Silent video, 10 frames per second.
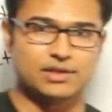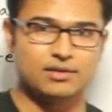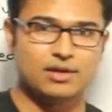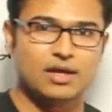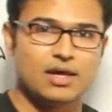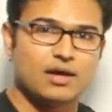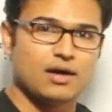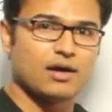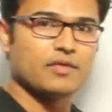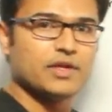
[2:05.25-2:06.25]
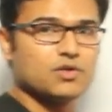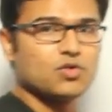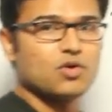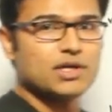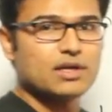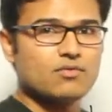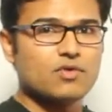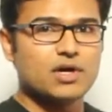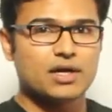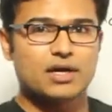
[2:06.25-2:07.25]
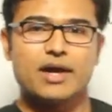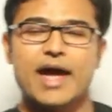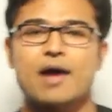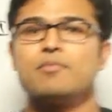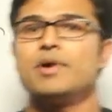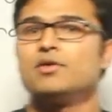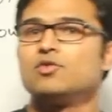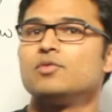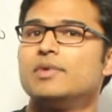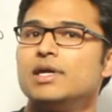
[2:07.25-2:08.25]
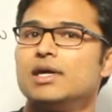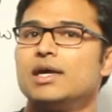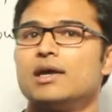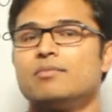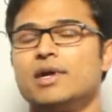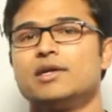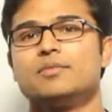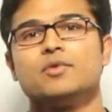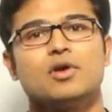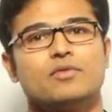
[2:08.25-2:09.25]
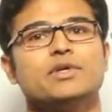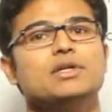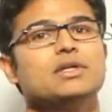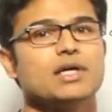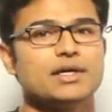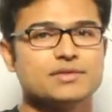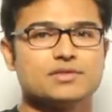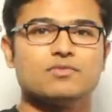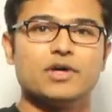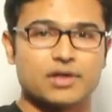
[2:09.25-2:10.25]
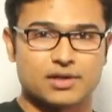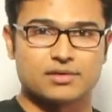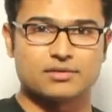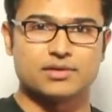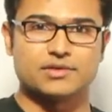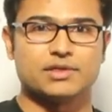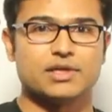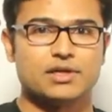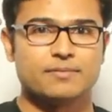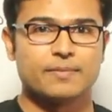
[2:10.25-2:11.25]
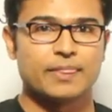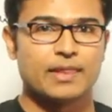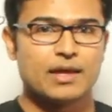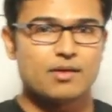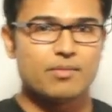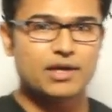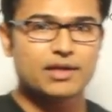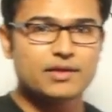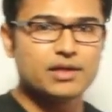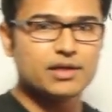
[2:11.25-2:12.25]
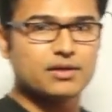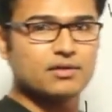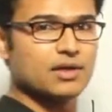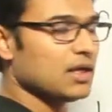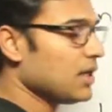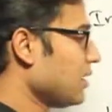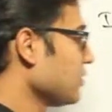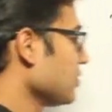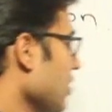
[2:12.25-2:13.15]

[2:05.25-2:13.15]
seen, the total work happened to be a multiple of the turns work, isn't it? But then here it is